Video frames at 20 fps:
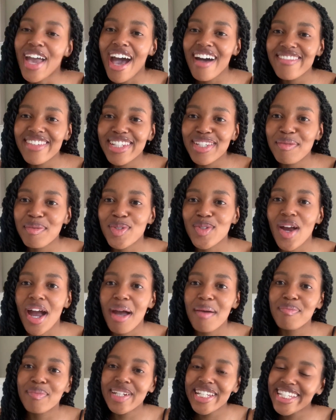you haven't
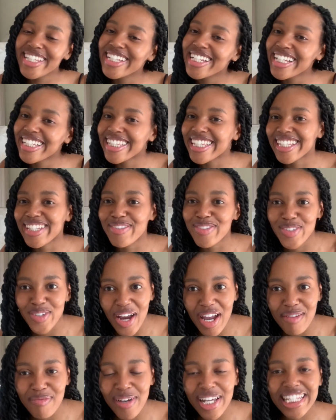subscribed, please click the
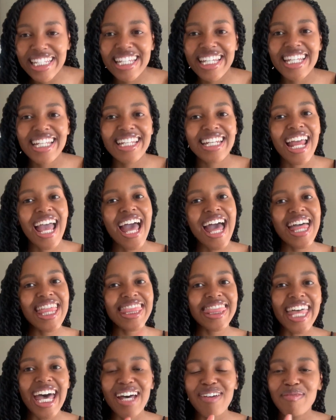subscribe button,
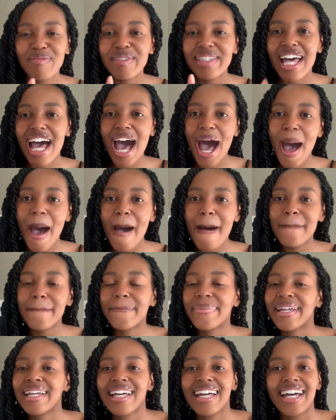thumbs up,
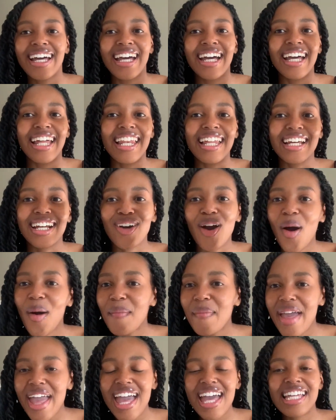
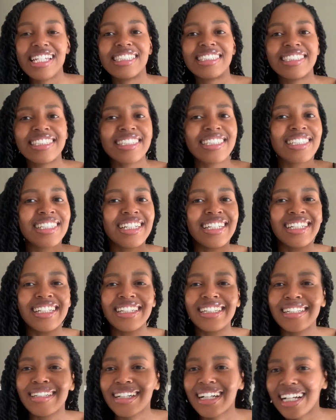comment,
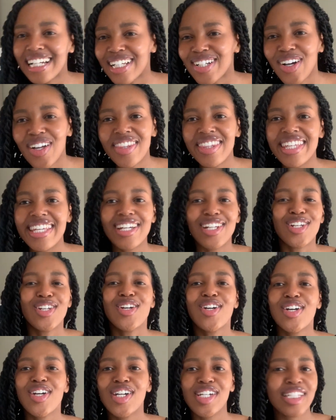click on the
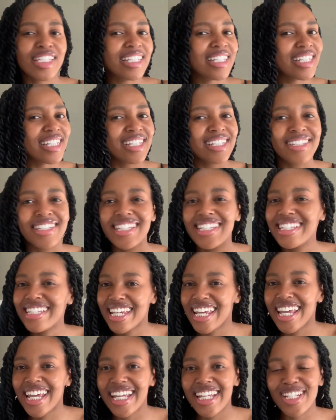alerts.
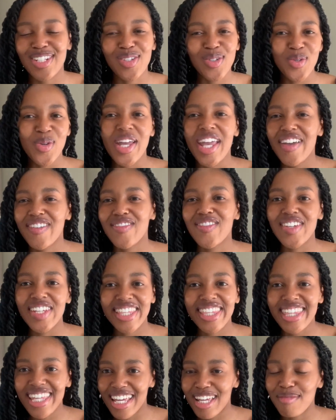Jay, do
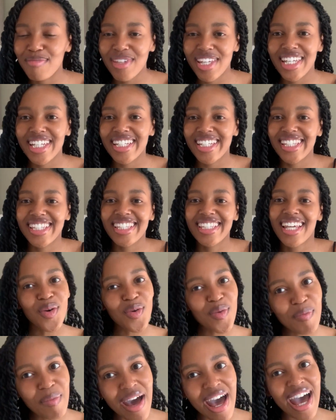everything, because
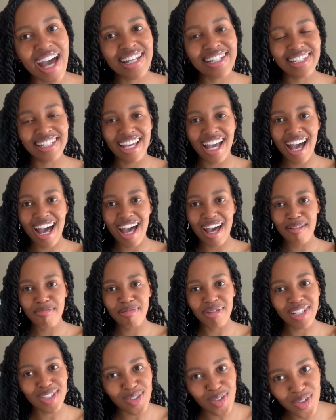Kumandi
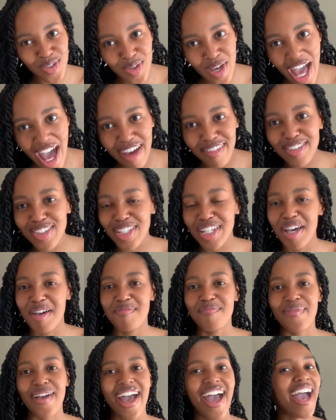Afa, so you have to come
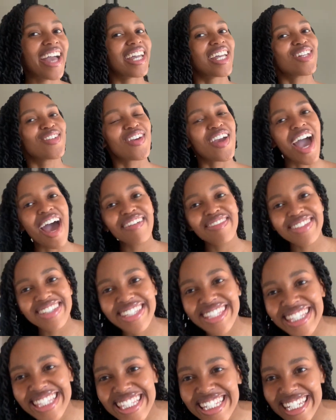back and you have
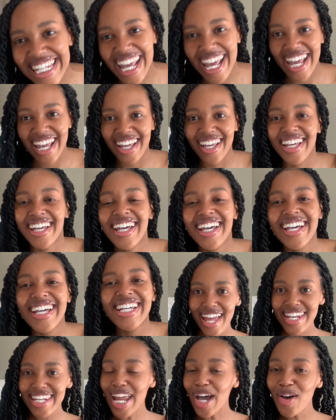to stay.
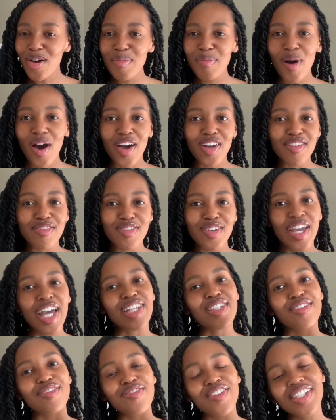Now a part of you
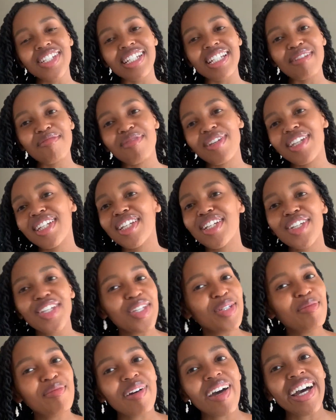has officially been in
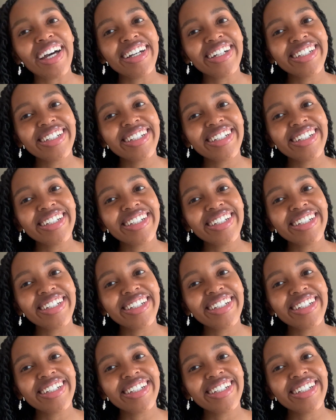Cuba.